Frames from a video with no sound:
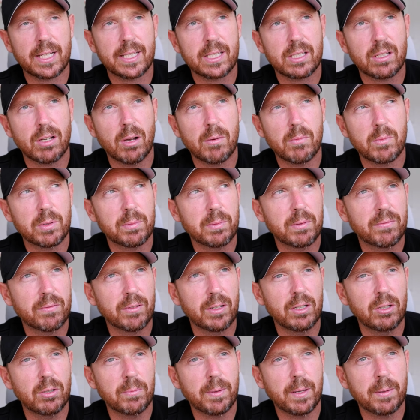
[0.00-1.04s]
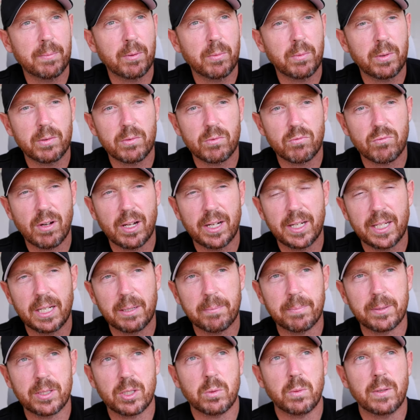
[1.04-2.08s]
I had Simon with me for a little bit, but we was running
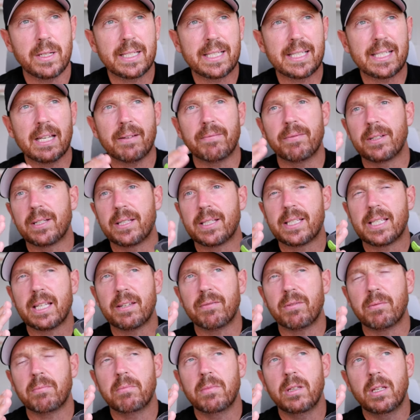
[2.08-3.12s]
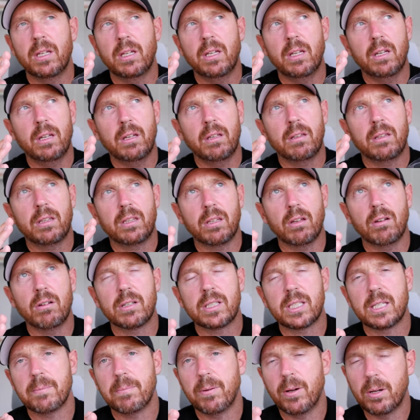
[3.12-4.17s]
between 7 and
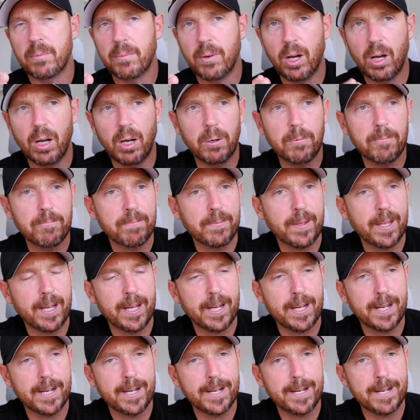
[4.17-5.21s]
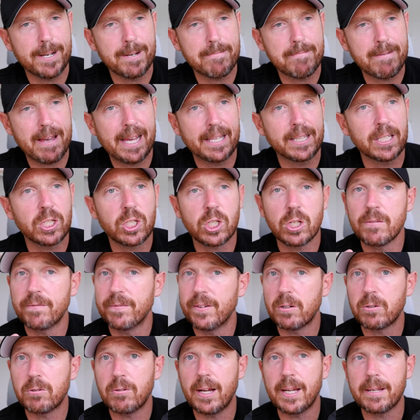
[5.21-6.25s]
7:30 per mile, and the shoe
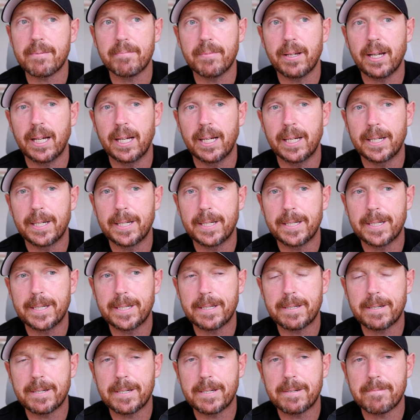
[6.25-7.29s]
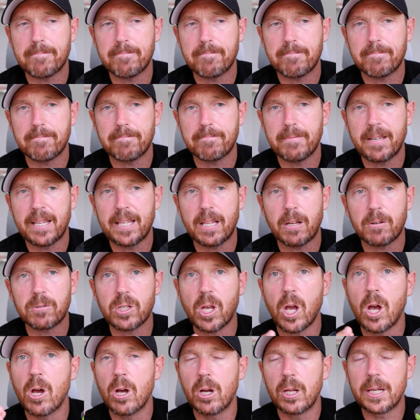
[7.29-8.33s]
felt great in
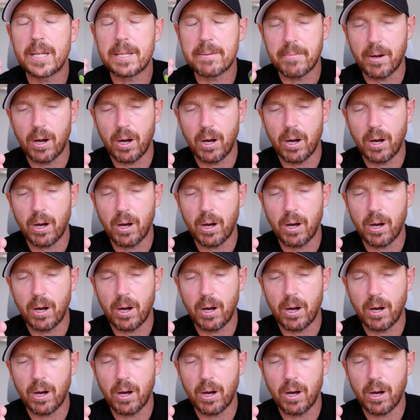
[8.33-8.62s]
those early